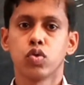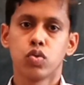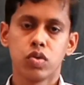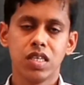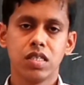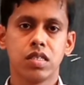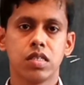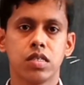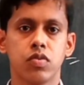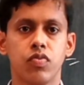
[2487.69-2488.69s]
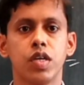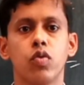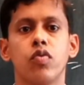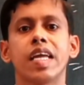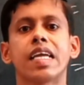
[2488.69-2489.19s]
through this
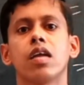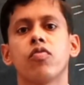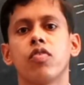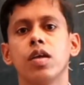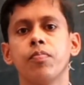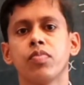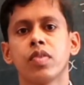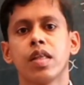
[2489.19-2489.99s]
video very carefully